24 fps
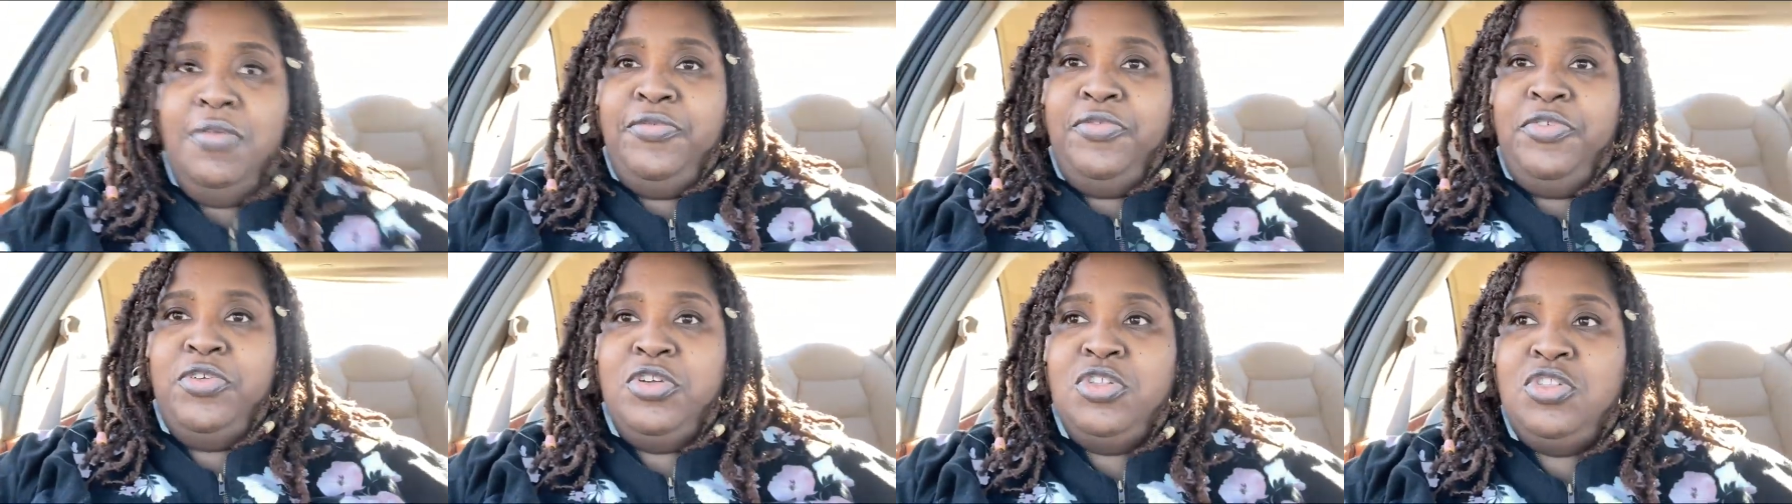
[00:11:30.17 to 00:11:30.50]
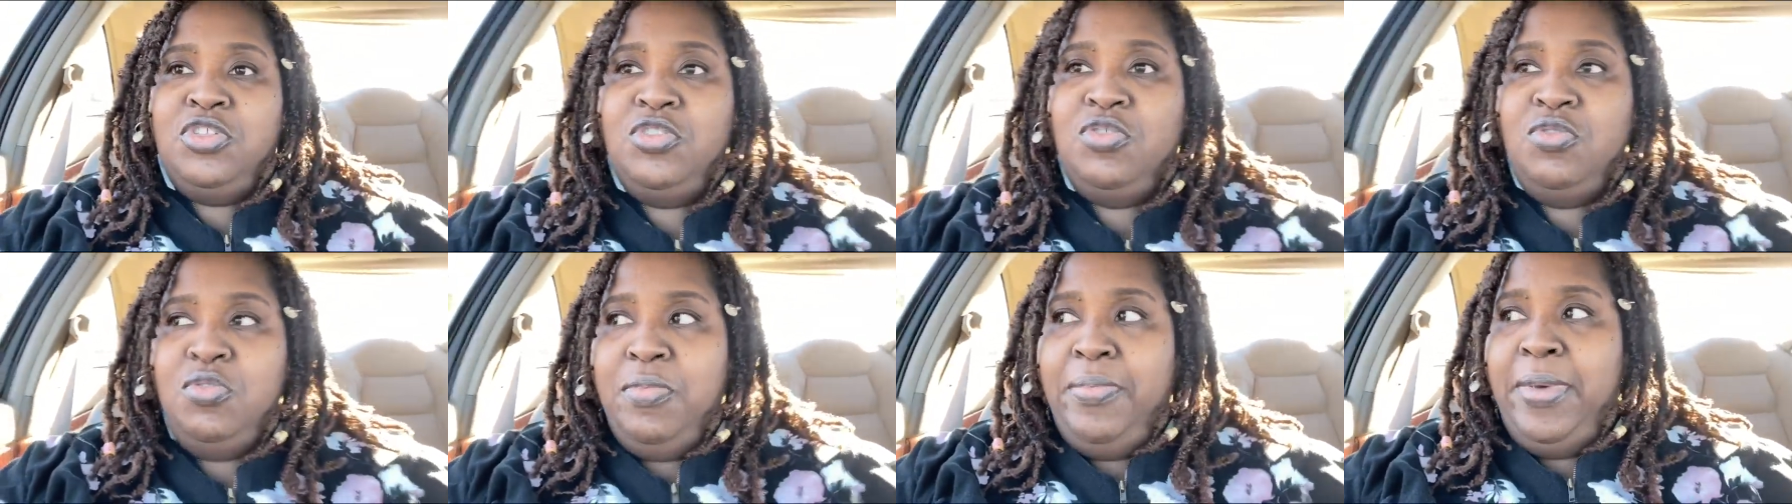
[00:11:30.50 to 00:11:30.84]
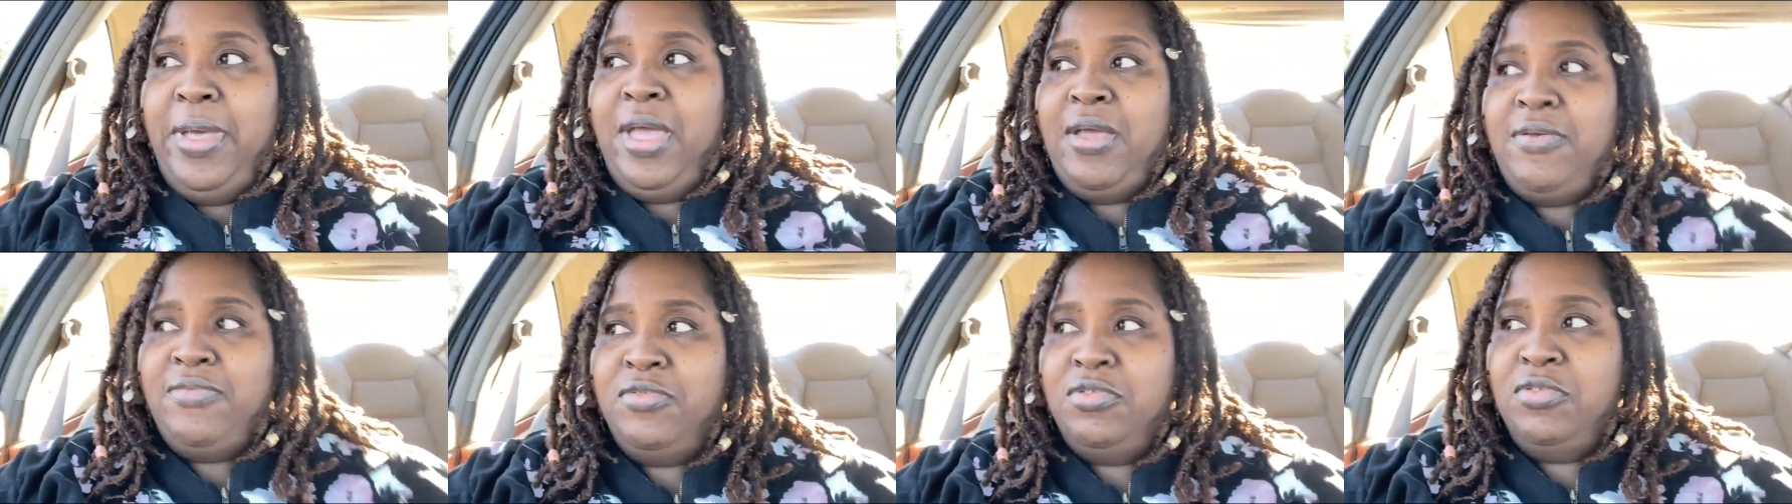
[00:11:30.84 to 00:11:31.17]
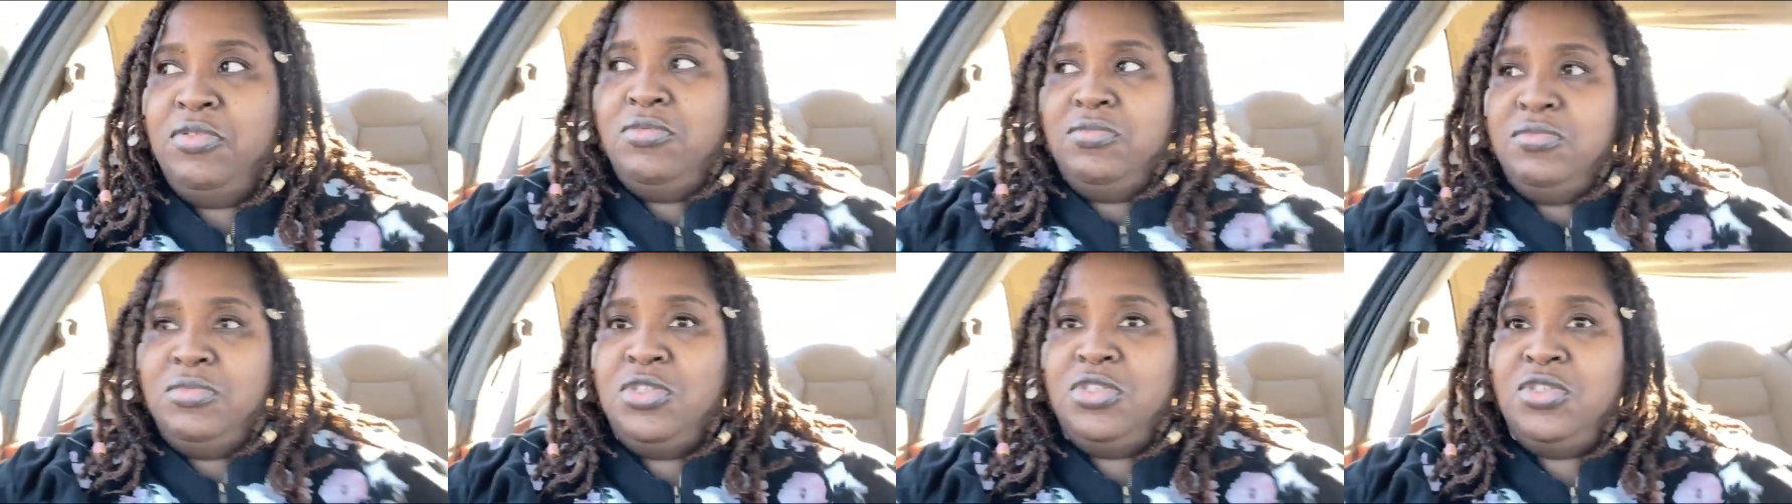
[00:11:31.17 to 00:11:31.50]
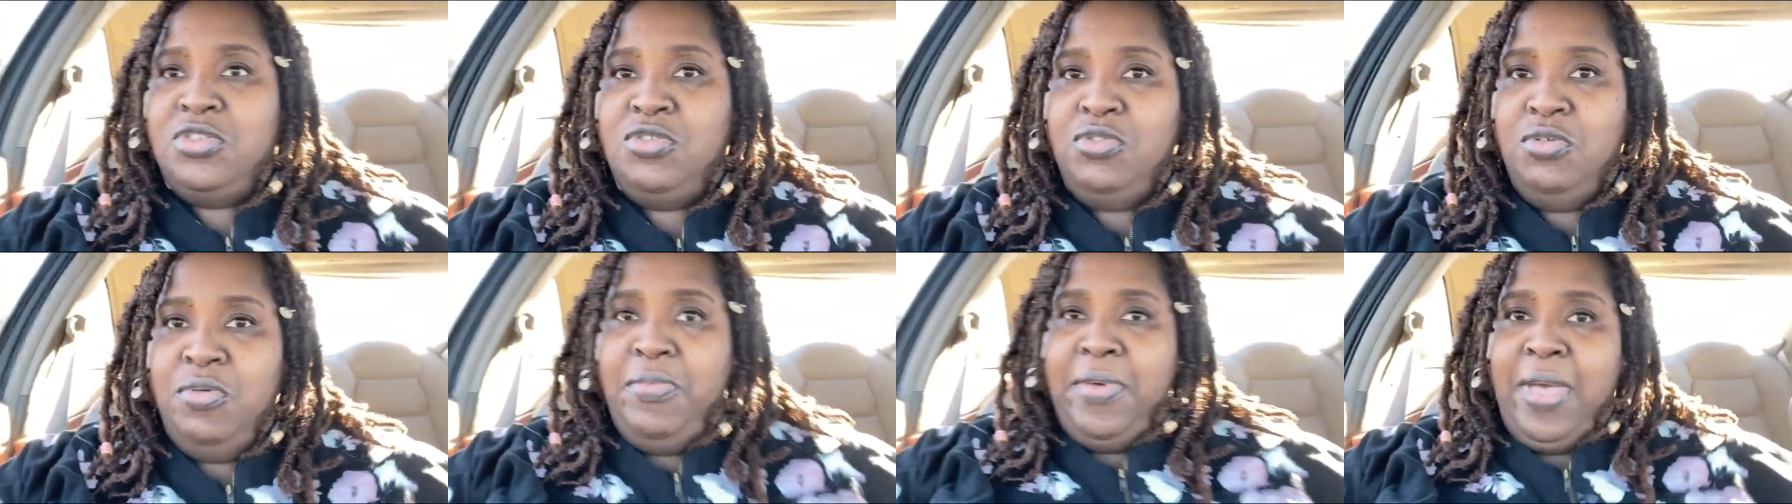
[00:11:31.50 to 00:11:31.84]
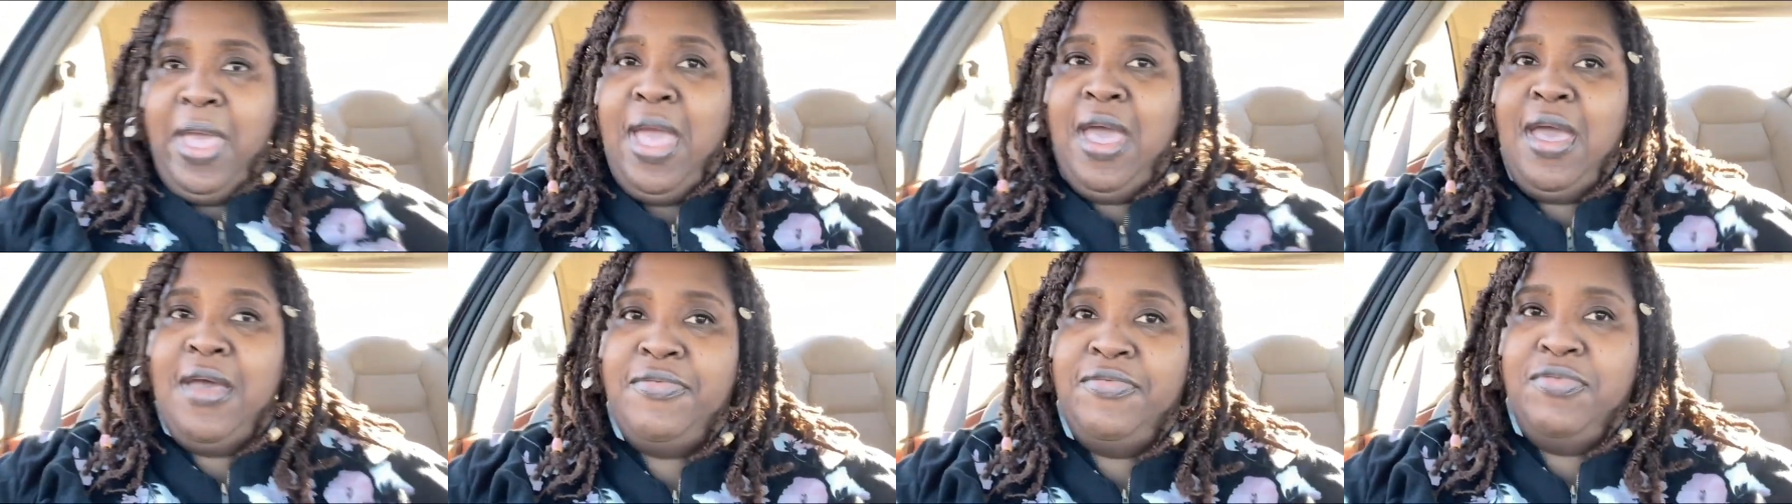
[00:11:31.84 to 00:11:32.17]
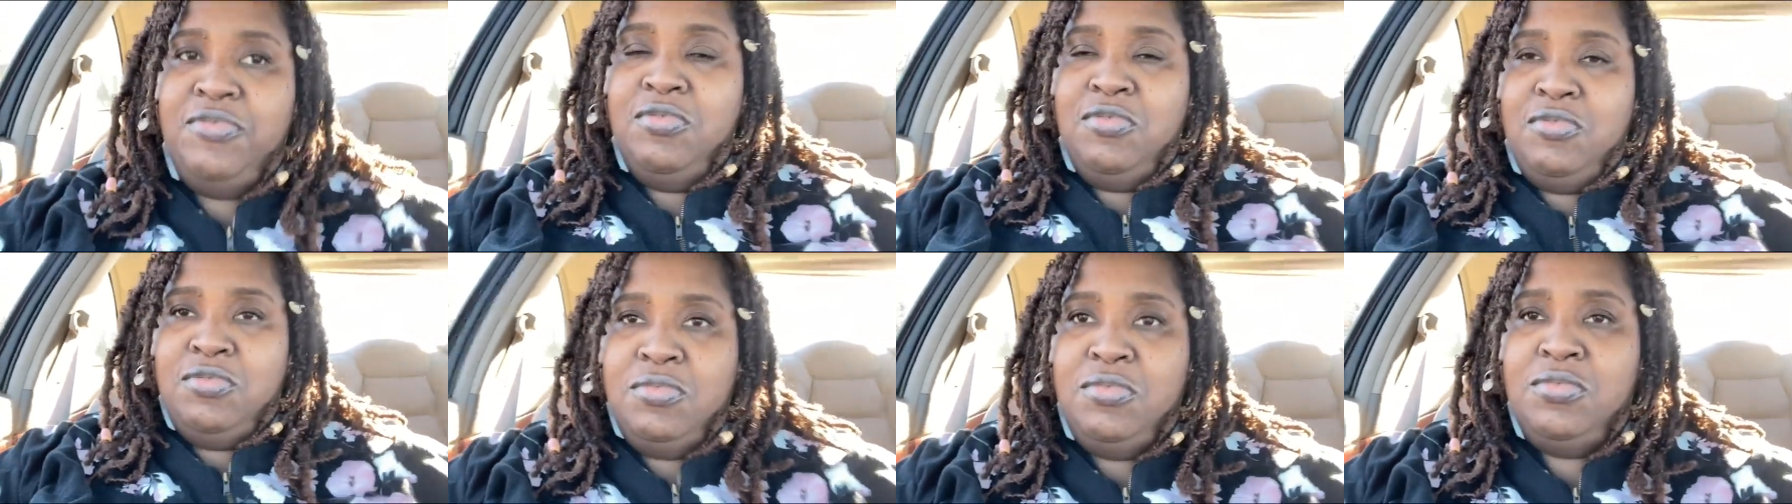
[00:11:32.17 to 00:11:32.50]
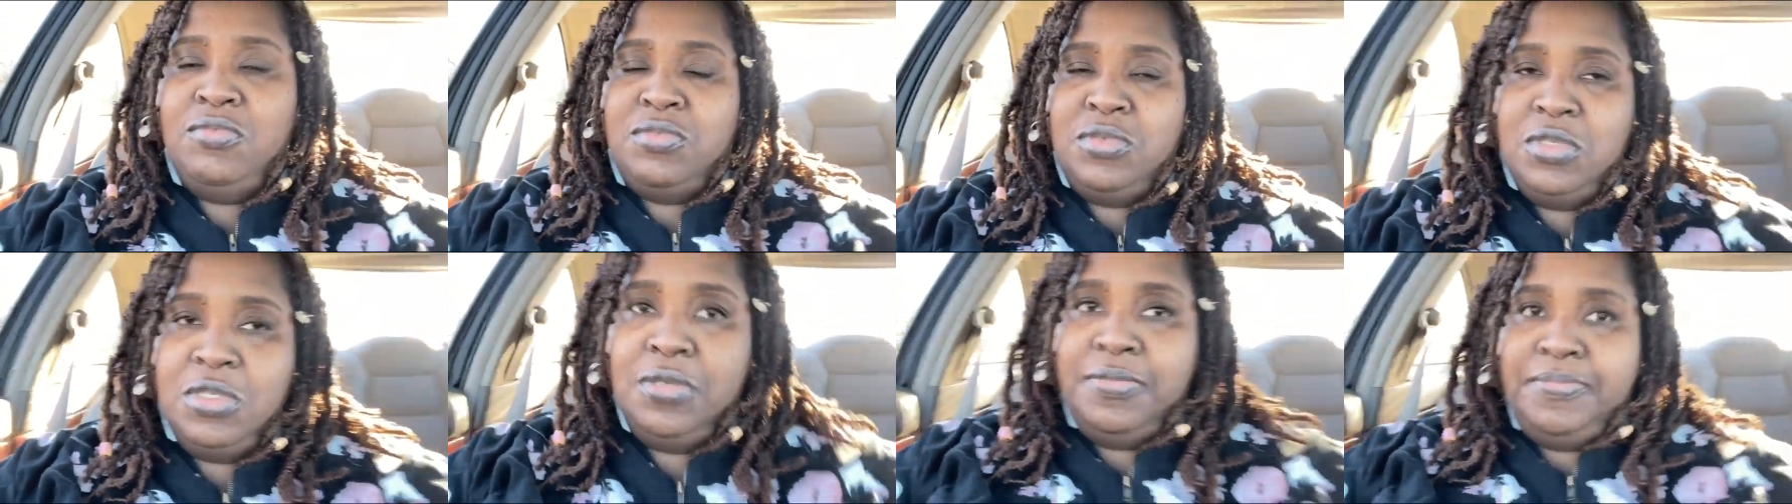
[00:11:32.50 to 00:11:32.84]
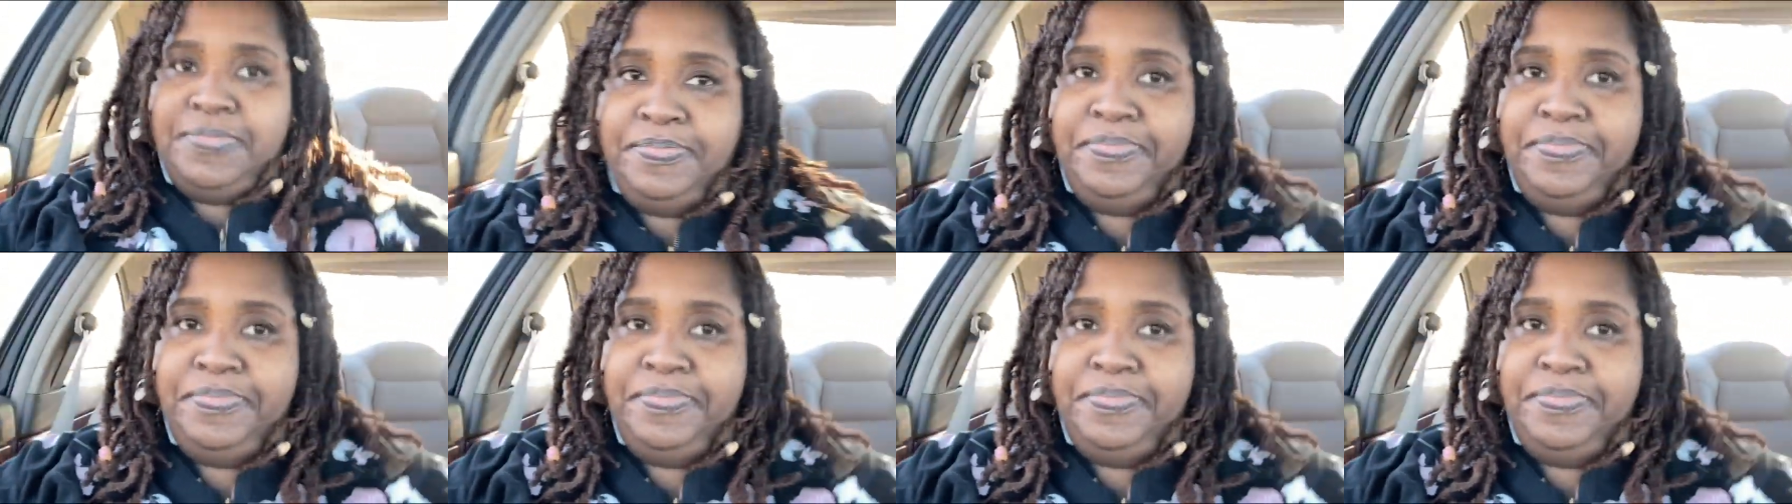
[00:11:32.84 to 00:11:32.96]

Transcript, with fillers: for two bedrooms, two bathrooms.